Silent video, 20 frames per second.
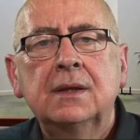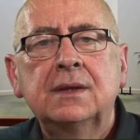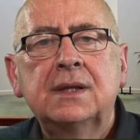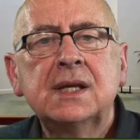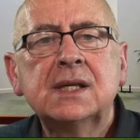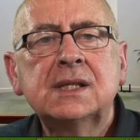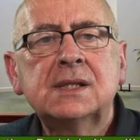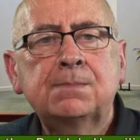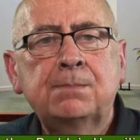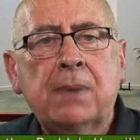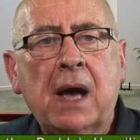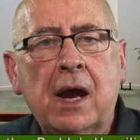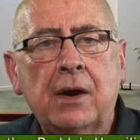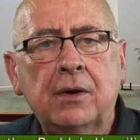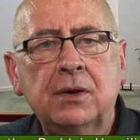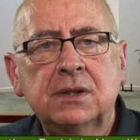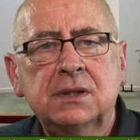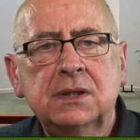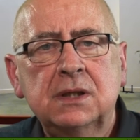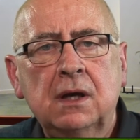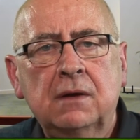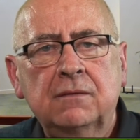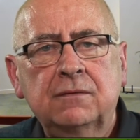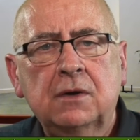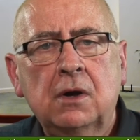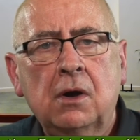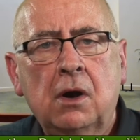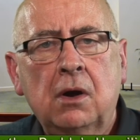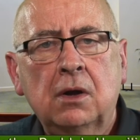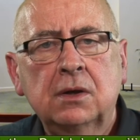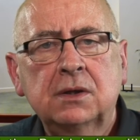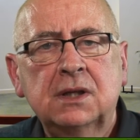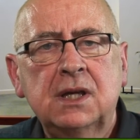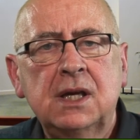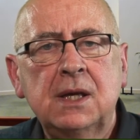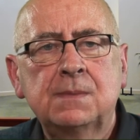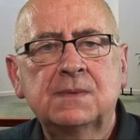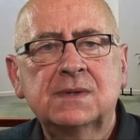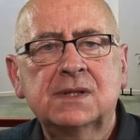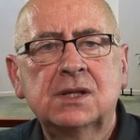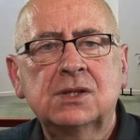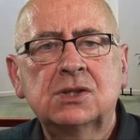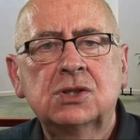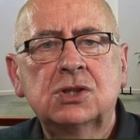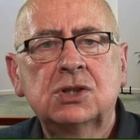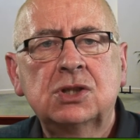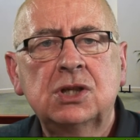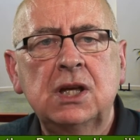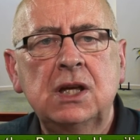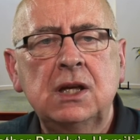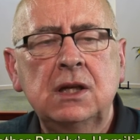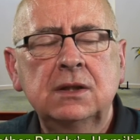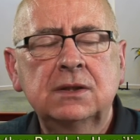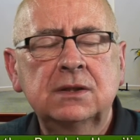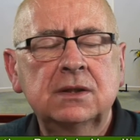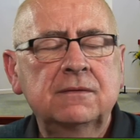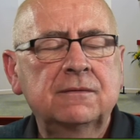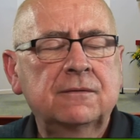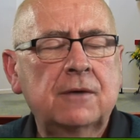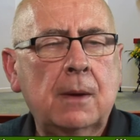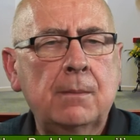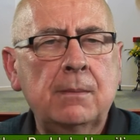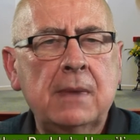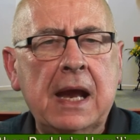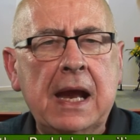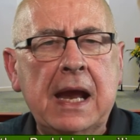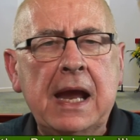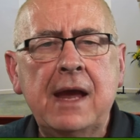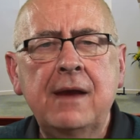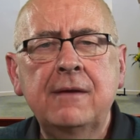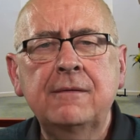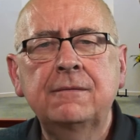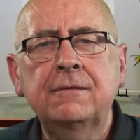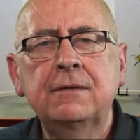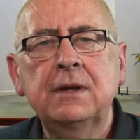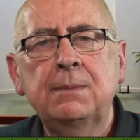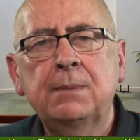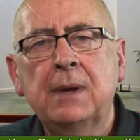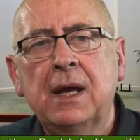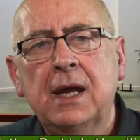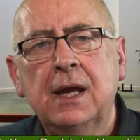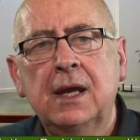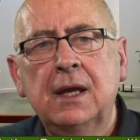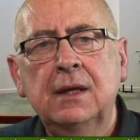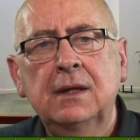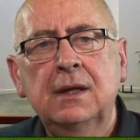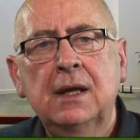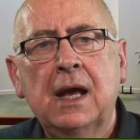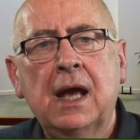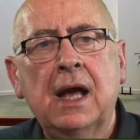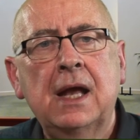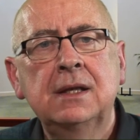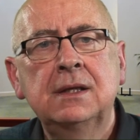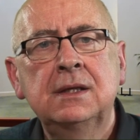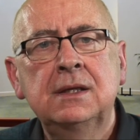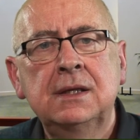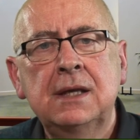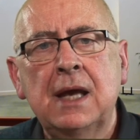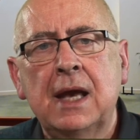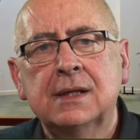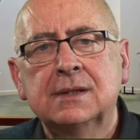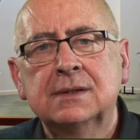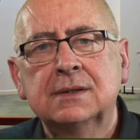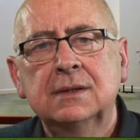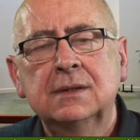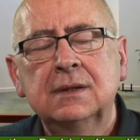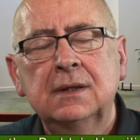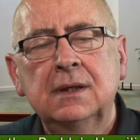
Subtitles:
This parody of God keeps us shielded from every pain, and yet,